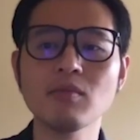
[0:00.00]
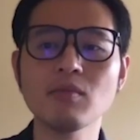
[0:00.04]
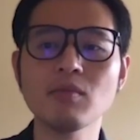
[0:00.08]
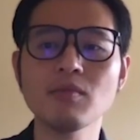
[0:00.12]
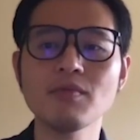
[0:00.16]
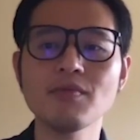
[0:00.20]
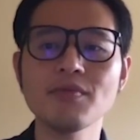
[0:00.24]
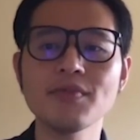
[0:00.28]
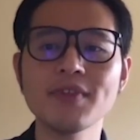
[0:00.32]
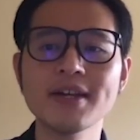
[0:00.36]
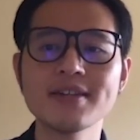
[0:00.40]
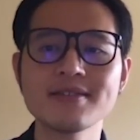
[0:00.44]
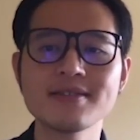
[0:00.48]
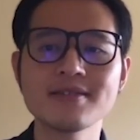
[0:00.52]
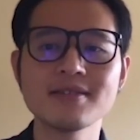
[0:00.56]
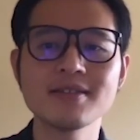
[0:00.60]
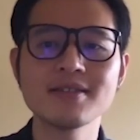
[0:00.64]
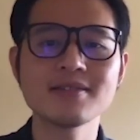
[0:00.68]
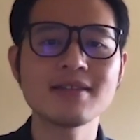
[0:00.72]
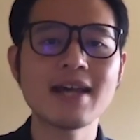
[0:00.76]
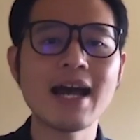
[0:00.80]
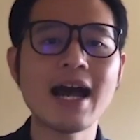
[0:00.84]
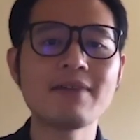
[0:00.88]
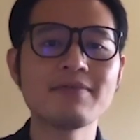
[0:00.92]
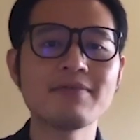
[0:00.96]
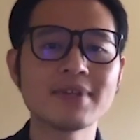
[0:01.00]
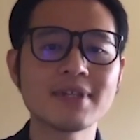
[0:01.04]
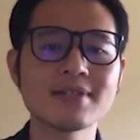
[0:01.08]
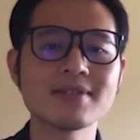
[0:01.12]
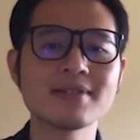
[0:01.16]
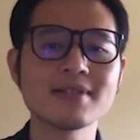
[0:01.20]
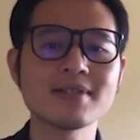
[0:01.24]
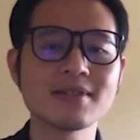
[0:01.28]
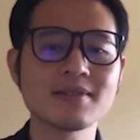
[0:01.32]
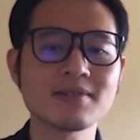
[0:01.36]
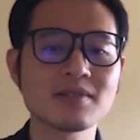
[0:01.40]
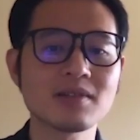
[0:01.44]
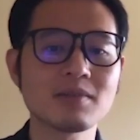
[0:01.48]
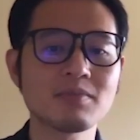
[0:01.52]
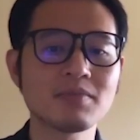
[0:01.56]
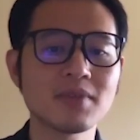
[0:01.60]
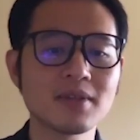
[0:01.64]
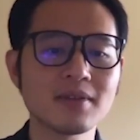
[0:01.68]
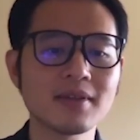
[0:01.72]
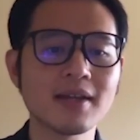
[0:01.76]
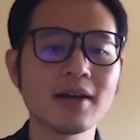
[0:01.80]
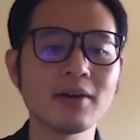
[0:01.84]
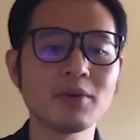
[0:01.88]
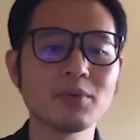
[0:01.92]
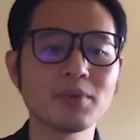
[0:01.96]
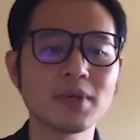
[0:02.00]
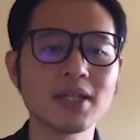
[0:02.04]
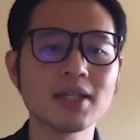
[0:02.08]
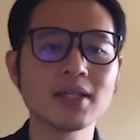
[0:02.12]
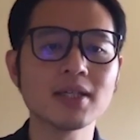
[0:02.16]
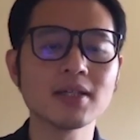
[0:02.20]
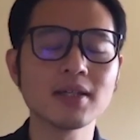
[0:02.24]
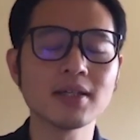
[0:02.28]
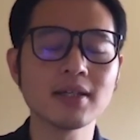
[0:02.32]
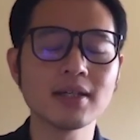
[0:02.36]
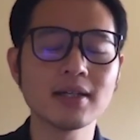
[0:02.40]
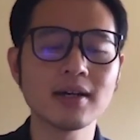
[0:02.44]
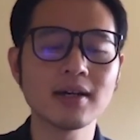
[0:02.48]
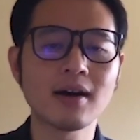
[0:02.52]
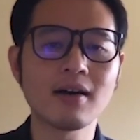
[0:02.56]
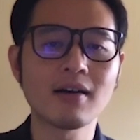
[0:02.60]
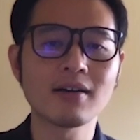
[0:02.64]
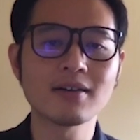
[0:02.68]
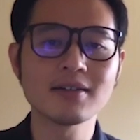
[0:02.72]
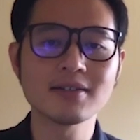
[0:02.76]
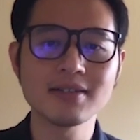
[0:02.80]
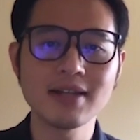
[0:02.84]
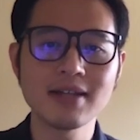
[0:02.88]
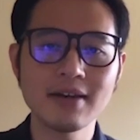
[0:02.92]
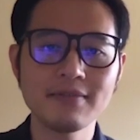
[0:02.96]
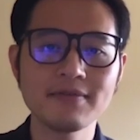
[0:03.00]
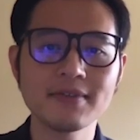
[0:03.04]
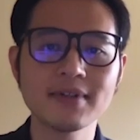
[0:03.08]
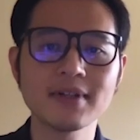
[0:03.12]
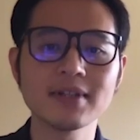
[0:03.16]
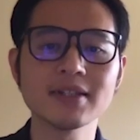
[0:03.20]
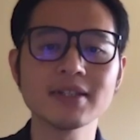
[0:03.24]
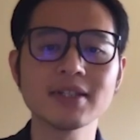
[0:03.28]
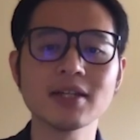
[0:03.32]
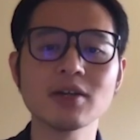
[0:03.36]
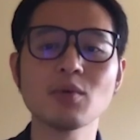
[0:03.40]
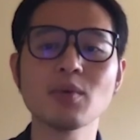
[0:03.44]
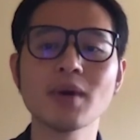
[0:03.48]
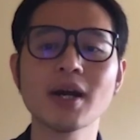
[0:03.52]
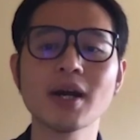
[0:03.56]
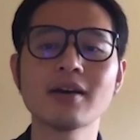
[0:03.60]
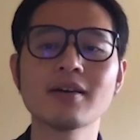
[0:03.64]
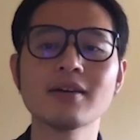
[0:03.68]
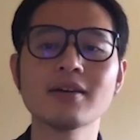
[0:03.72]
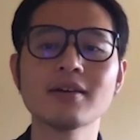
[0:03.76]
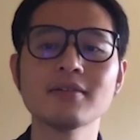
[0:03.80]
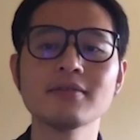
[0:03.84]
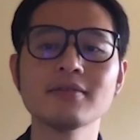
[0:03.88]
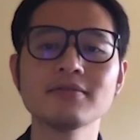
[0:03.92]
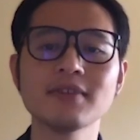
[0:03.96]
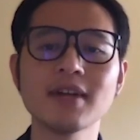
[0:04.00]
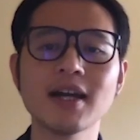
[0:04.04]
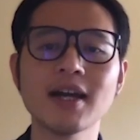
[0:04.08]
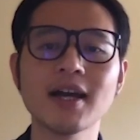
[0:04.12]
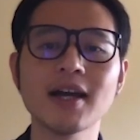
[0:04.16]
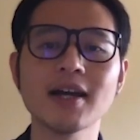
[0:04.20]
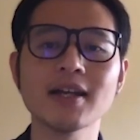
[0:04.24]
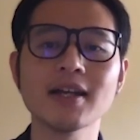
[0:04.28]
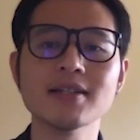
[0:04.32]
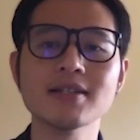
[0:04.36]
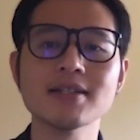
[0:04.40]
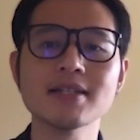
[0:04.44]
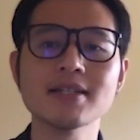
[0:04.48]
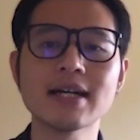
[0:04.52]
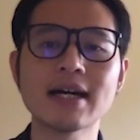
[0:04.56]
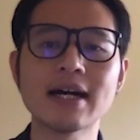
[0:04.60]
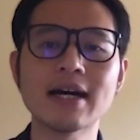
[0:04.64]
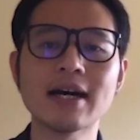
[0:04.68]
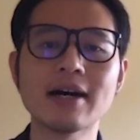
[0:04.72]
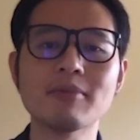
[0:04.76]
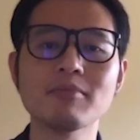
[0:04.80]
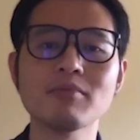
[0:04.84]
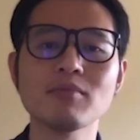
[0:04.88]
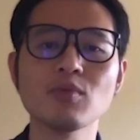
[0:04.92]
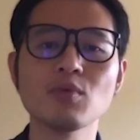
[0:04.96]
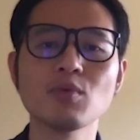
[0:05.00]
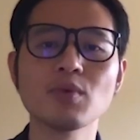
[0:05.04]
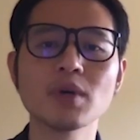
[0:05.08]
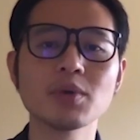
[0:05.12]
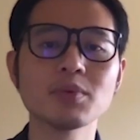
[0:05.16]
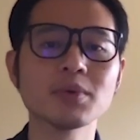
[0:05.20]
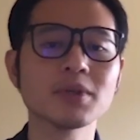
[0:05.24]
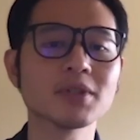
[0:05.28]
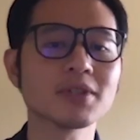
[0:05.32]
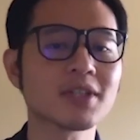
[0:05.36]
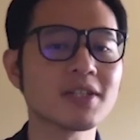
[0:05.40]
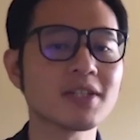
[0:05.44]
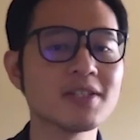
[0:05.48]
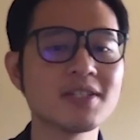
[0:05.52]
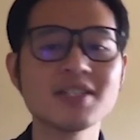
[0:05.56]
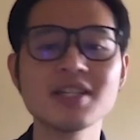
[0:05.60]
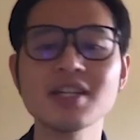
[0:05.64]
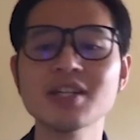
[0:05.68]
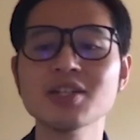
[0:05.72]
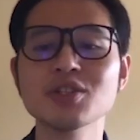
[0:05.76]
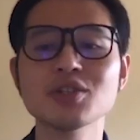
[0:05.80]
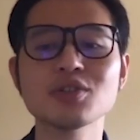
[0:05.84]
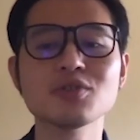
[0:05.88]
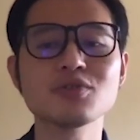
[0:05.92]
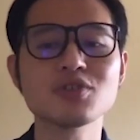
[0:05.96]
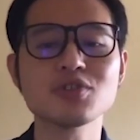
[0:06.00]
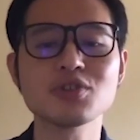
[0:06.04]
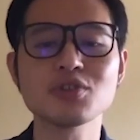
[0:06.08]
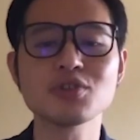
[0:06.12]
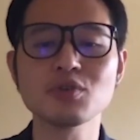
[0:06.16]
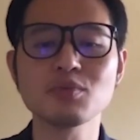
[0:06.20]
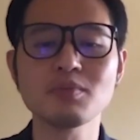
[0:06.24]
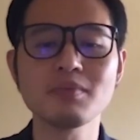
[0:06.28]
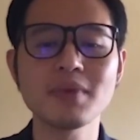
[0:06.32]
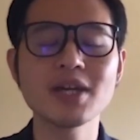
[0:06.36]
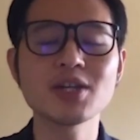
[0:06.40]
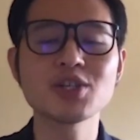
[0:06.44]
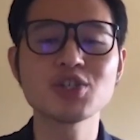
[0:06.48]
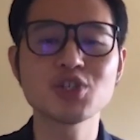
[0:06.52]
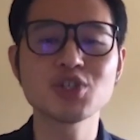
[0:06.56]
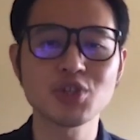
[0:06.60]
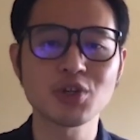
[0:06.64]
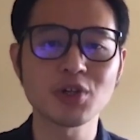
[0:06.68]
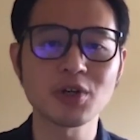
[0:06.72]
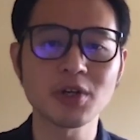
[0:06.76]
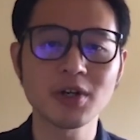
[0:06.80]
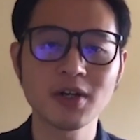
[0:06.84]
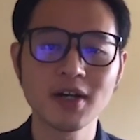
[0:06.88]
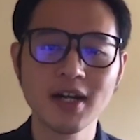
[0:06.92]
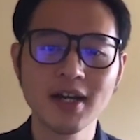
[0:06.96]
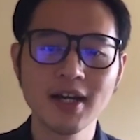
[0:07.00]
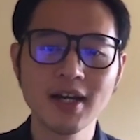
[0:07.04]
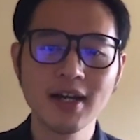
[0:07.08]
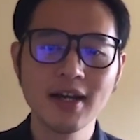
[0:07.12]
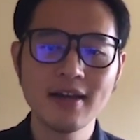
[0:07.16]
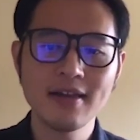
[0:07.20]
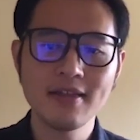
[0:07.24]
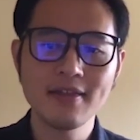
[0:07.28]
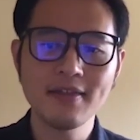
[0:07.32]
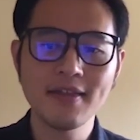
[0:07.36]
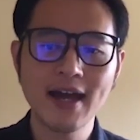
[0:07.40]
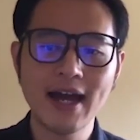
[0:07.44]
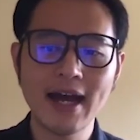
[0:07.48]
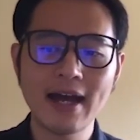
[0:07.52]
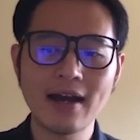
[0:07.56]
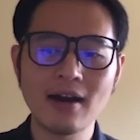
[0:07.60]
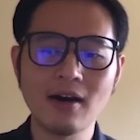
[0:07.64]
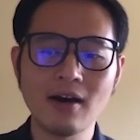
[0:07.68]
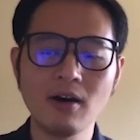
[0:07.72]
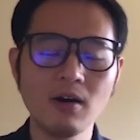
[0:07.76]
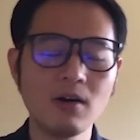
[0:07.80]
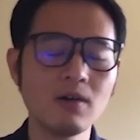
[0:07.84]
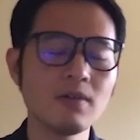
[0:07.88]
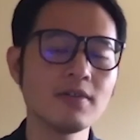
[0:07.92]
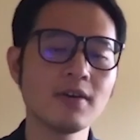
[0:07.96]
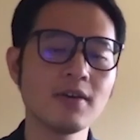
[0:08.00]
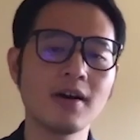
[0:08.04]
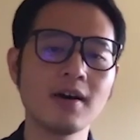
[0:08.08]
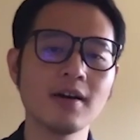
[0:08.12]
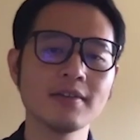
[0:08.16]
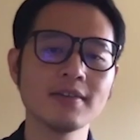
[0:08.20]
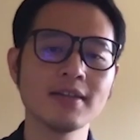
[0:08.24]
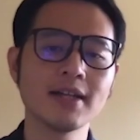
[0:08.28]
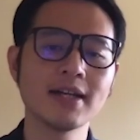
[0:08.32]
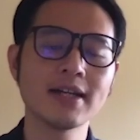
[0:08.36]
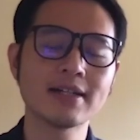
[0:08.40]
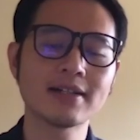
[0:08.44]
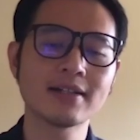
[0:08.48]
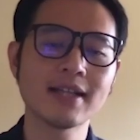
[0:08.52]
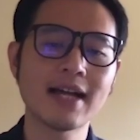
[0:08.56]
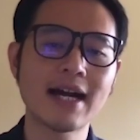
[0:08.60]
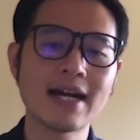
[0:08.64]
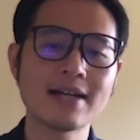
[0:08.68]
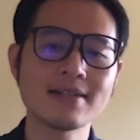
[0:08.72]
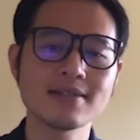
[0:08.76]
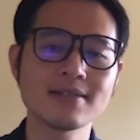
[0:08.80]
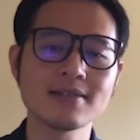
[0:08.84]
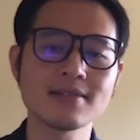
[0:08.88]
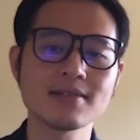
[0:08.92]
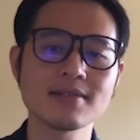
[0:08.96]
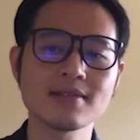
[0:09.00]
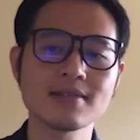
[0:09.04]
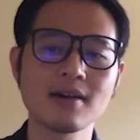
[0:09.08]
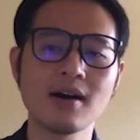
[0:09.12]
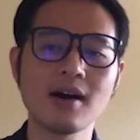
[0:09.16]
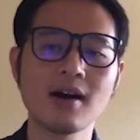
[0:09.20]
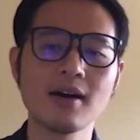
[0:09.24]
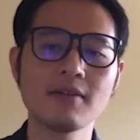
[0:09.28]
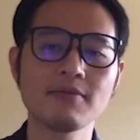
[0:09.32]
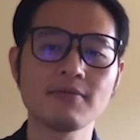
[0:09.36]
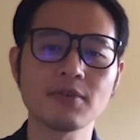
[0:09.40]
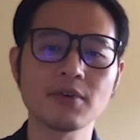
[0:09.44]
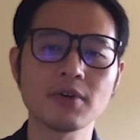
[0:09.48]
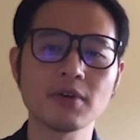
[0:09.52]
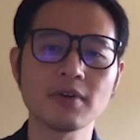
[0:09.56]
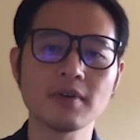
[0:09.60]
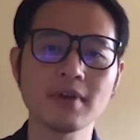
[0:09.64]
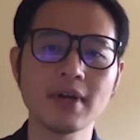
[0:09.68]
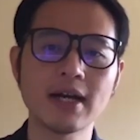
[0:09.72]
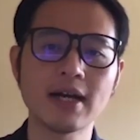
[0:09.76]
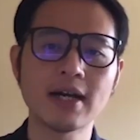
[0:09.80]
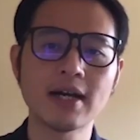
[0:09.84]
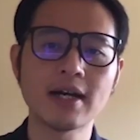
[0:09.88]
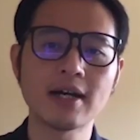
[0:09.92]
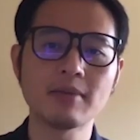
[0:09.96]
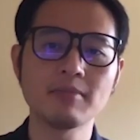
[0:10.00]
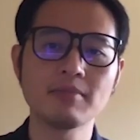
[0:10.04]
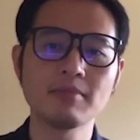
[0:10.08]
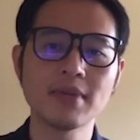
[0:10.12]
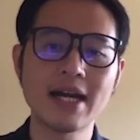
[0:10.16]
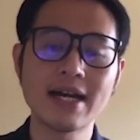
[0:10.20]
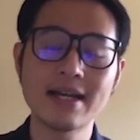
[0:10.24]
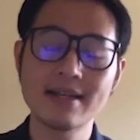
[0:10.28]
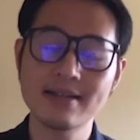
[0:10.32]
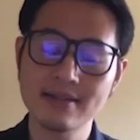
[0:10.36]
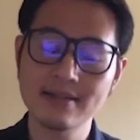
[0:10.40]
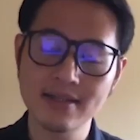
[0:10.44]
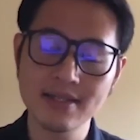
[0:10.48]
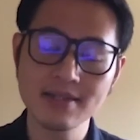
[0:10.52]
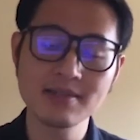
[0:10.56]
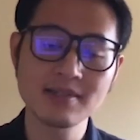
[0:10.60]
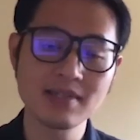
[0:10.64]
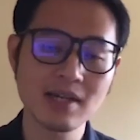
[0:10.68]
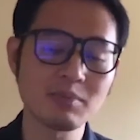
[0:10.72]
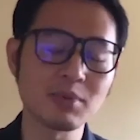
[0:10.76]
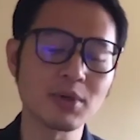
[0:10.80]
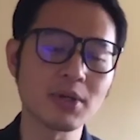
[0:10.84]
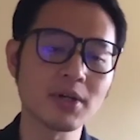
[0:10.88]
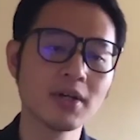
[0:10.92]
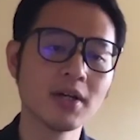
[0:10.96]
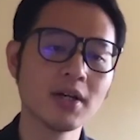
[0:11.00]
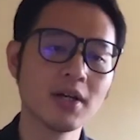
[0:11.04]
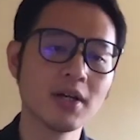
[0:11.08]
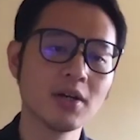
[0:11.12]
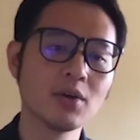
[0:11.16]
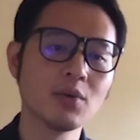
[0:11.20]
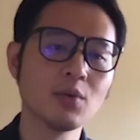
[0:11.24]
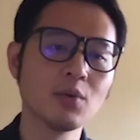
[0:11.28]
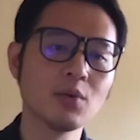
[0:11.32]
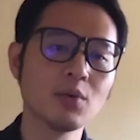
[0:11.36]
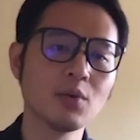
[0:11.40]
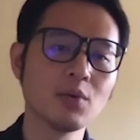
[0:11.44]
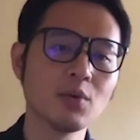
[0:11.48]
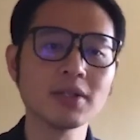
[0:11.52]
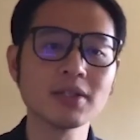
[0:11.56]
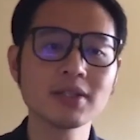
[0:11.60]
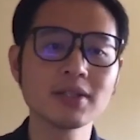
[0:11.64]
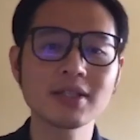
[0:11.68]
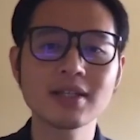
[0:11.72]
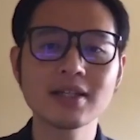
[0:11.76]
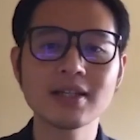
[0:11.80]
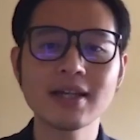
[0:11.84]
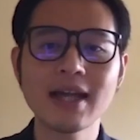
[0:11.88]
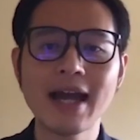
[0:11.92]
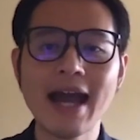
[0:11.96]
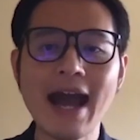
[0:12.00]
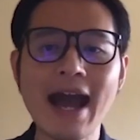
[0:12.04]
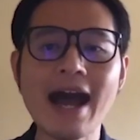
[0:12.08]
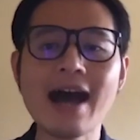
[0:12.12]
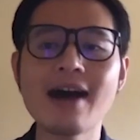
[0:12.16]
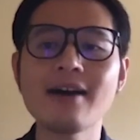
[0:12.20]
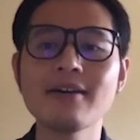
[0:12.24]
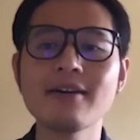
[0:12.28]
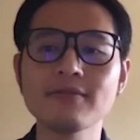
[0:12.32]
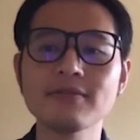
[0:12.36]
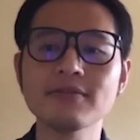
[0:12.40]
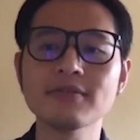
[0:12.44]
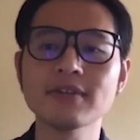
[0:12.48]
this advocacy is something that we are definitely aware of, and we will continue to make sure that all the online classes offered this summer will have